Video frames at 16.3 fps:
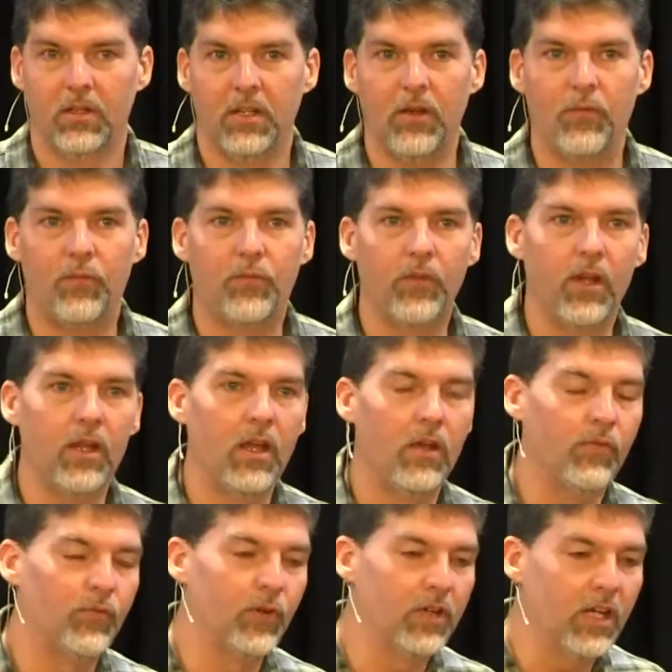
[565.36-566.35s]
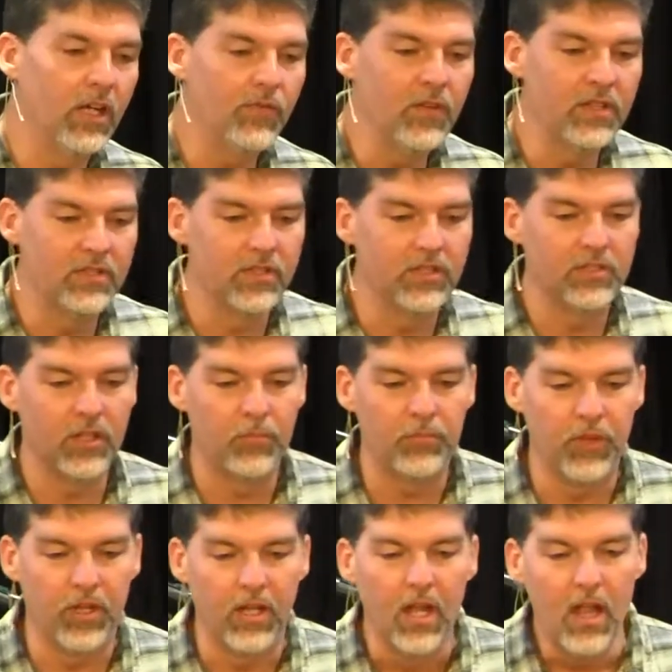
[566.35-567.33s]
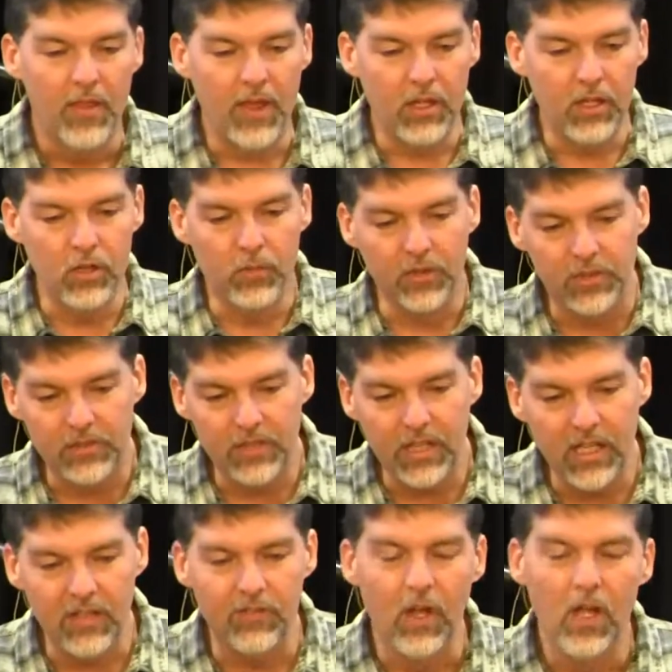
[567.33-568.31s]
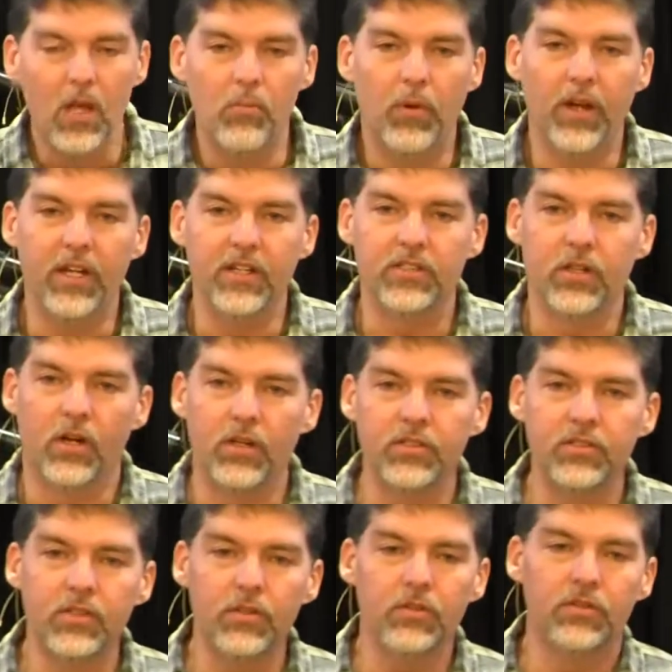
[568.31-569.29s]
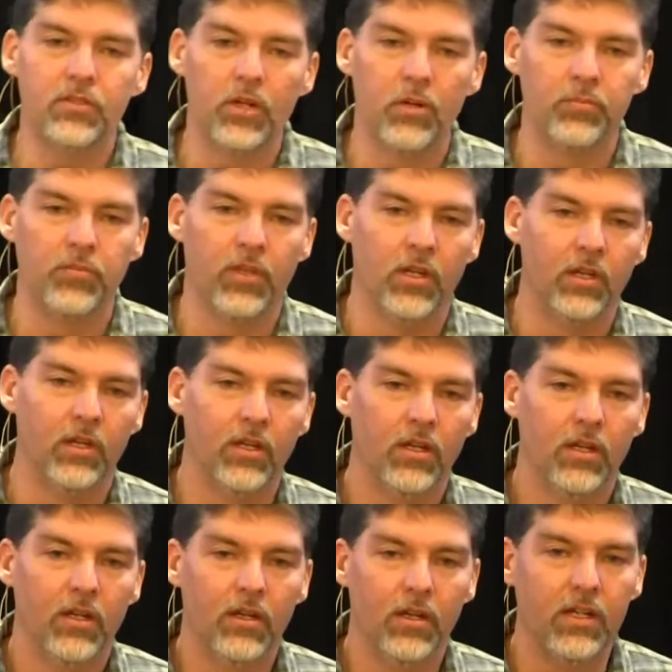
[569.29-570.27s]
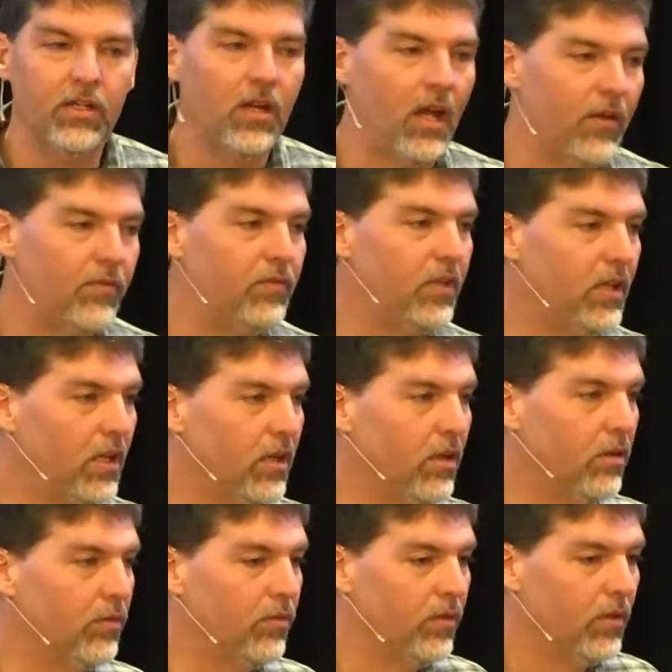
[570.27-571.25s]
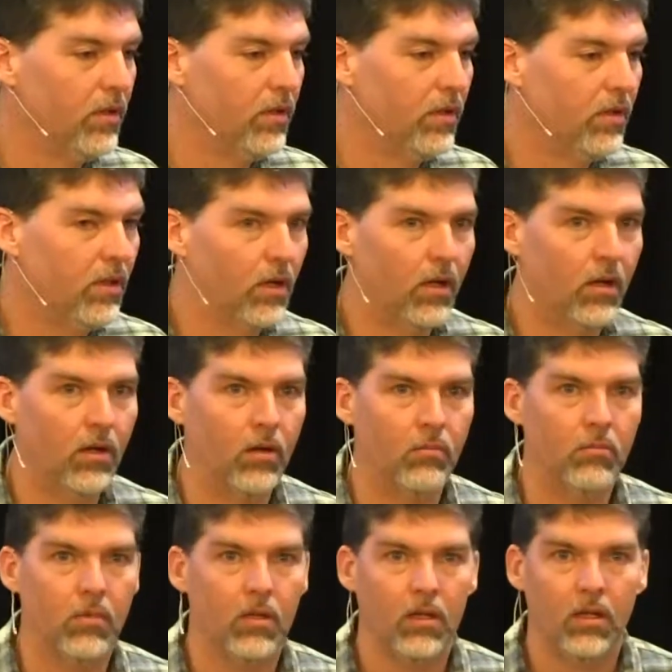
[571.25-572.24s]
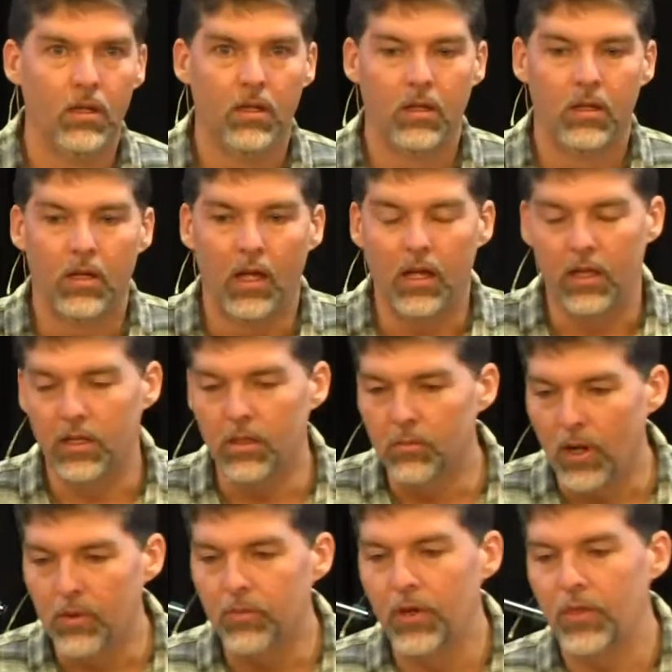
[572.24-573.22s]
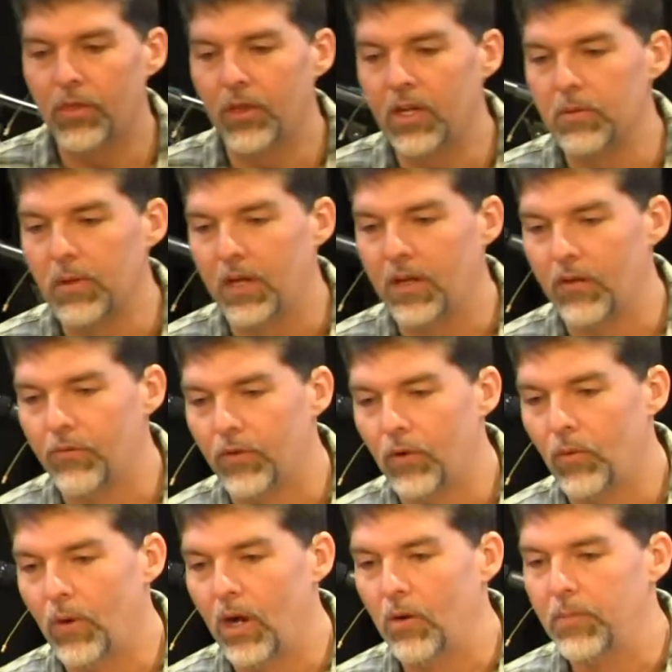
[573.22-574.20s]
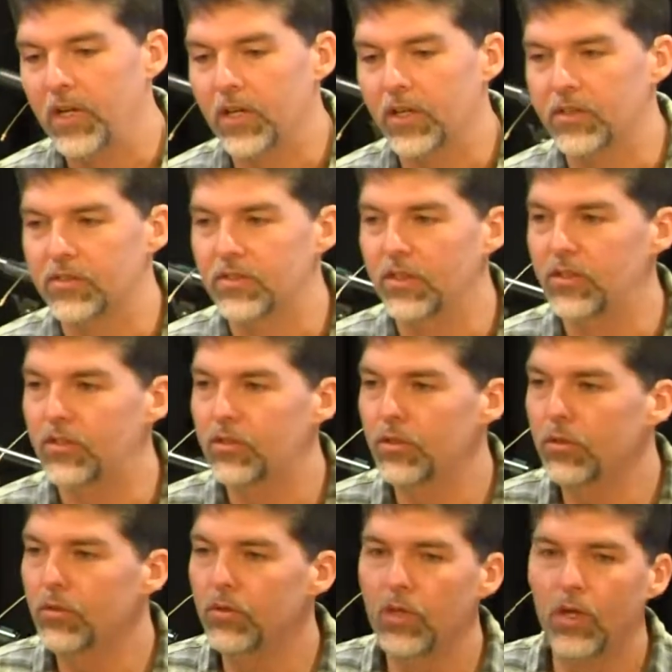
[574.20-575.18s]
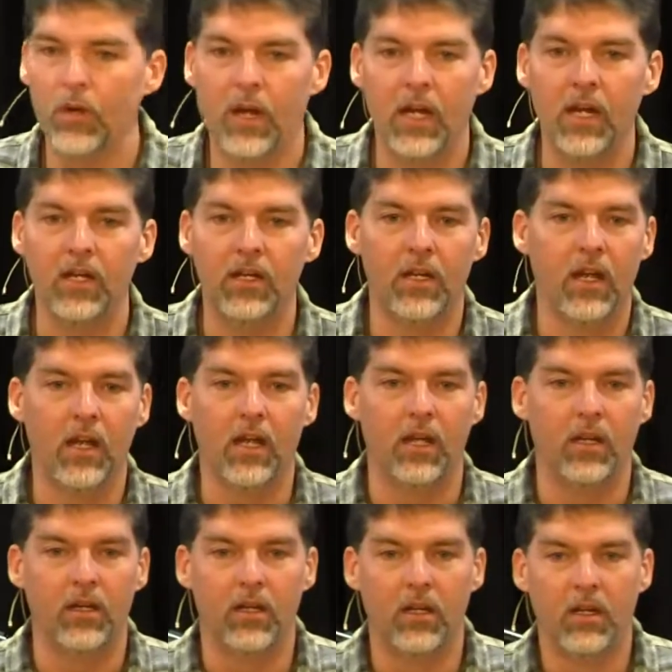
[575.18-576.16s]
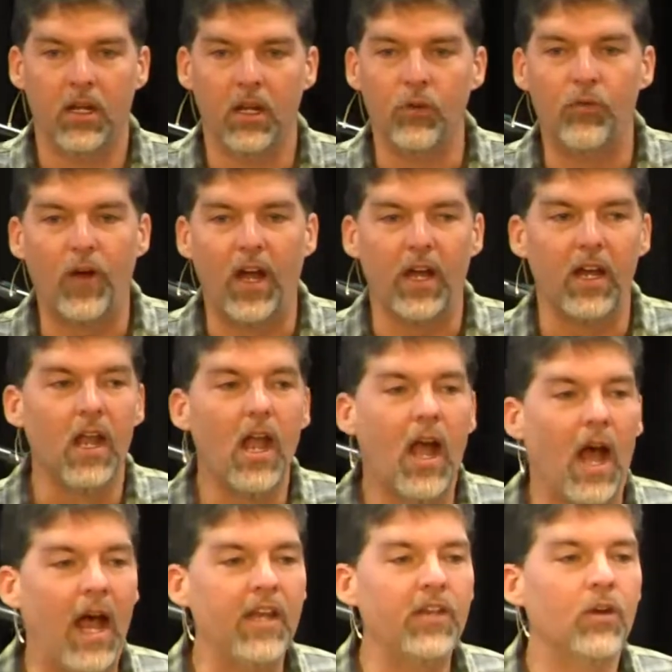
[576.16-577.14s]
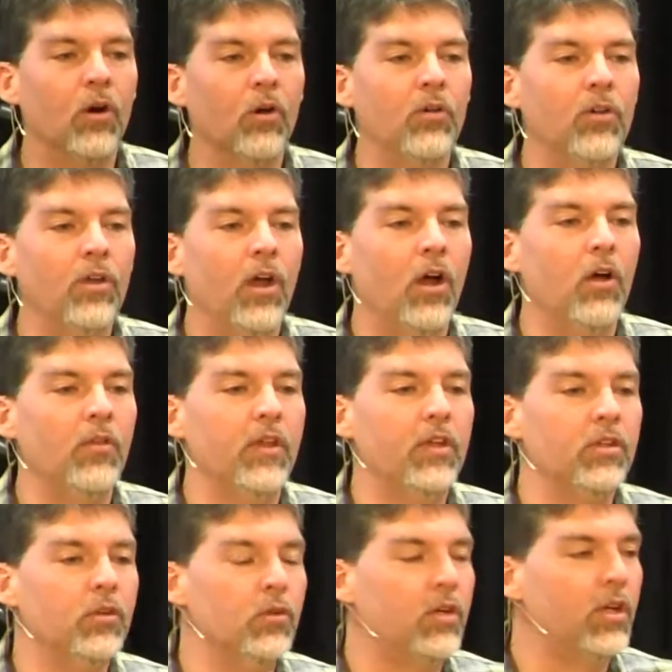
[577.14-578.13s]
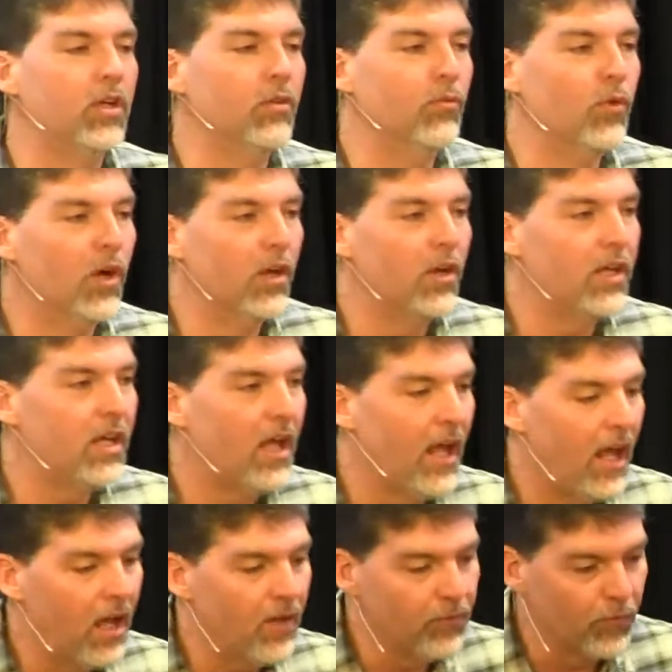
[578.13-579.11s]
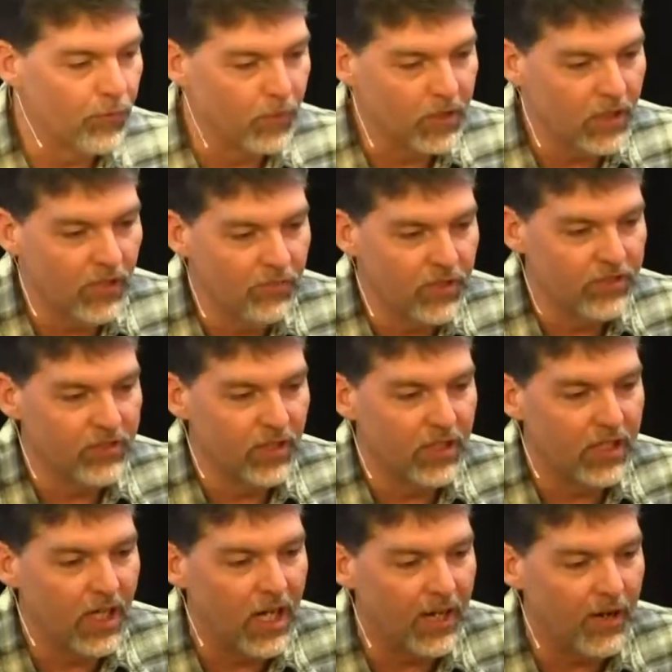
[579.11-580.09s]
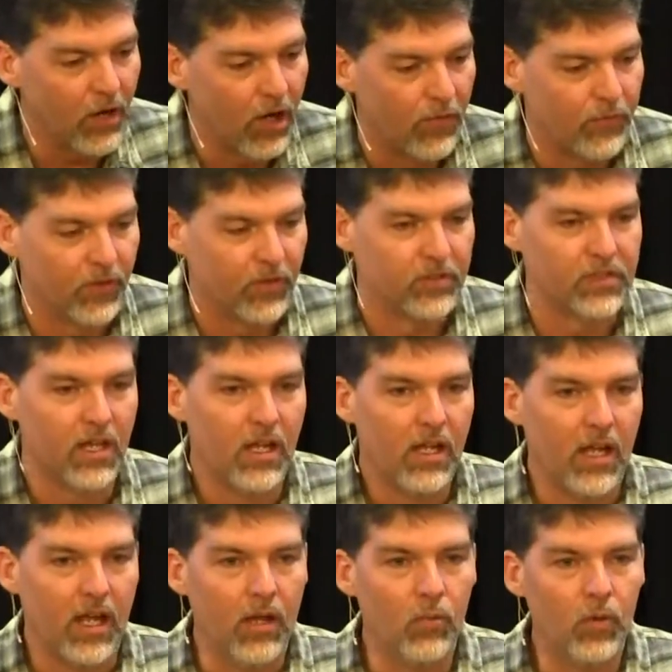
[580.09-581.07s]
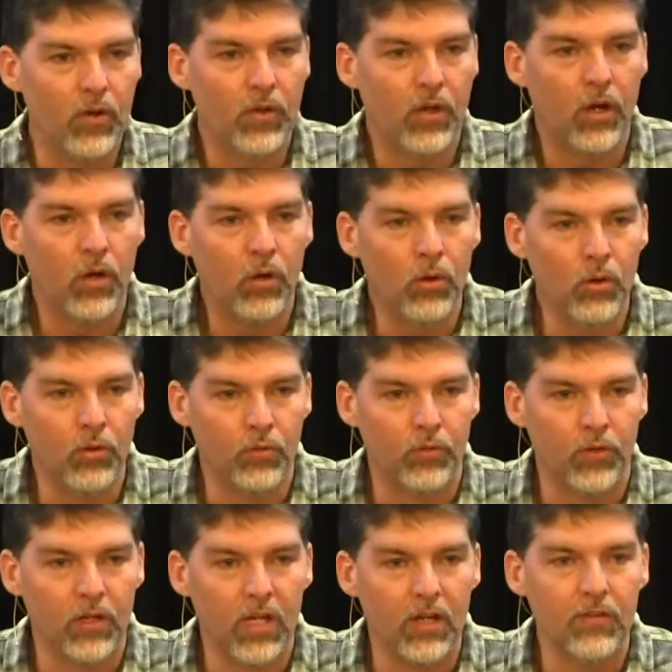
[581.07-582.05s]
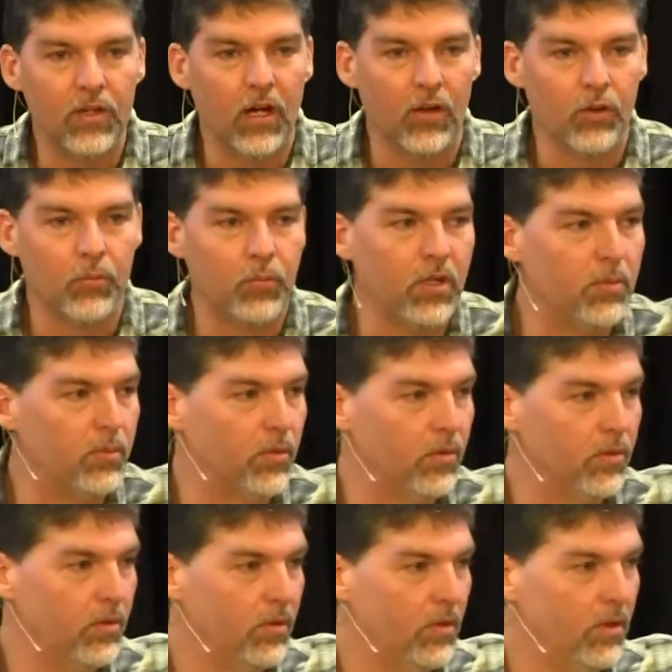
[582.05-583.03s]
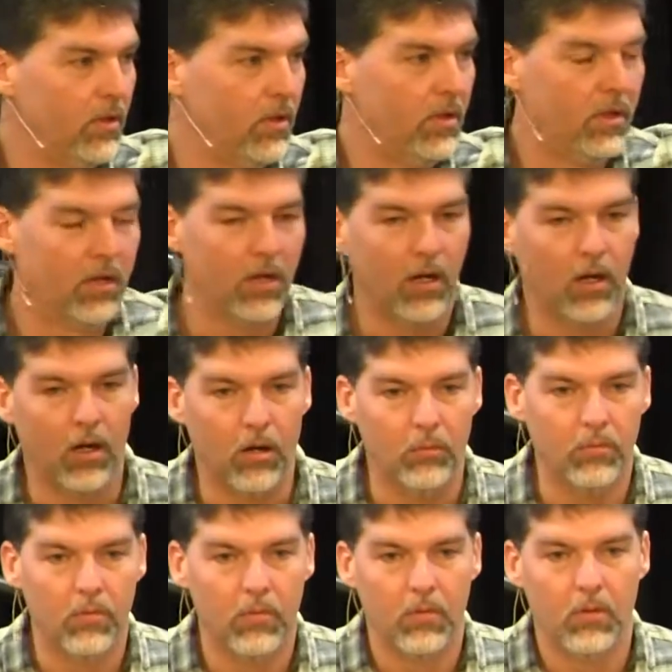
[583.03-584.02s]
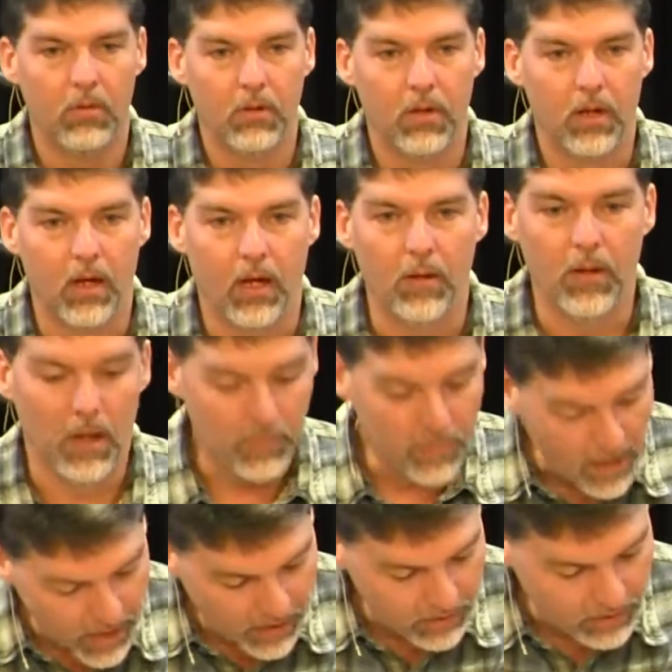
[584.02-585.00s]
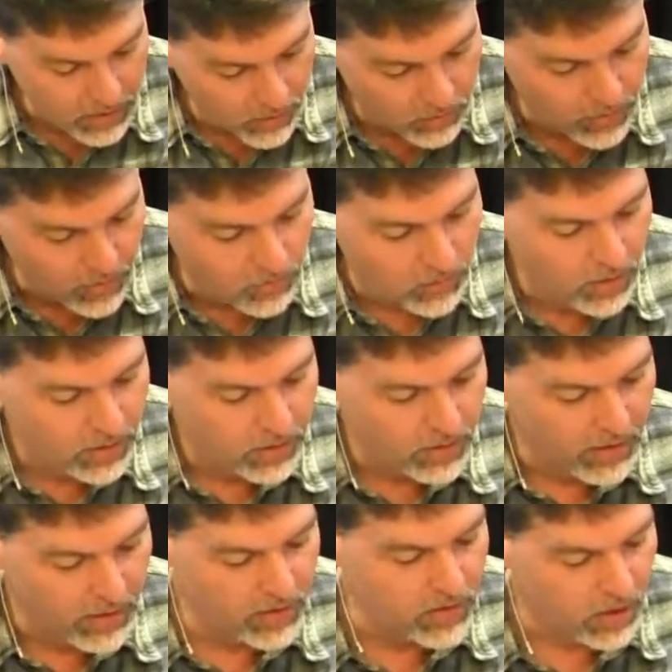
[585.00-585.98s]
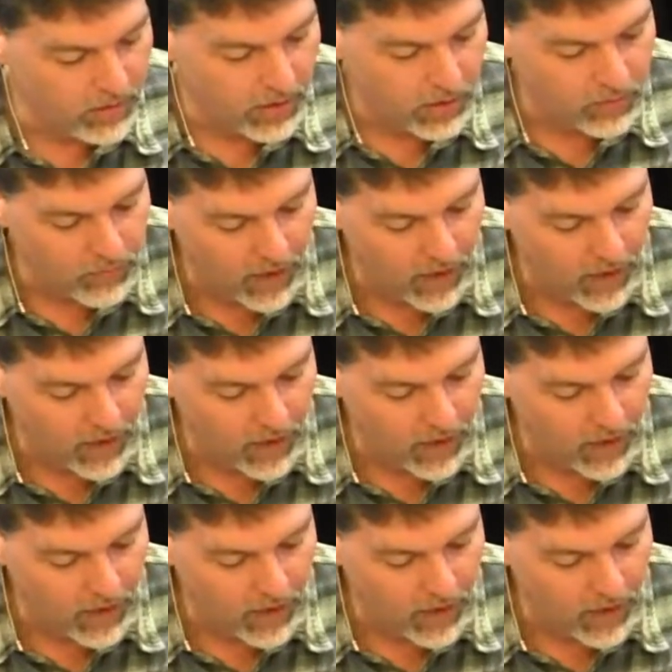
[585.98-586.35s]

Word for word: That, that forgiveness is something that you receive, but it's also something that you have to give. Um, and, and you might want to think about that for a while because the two go hand in hand. In fact, I don't know that you can really have the forgiveness that God offers and withhold forgiving other people. Um, I, I'm not the only one that taught that.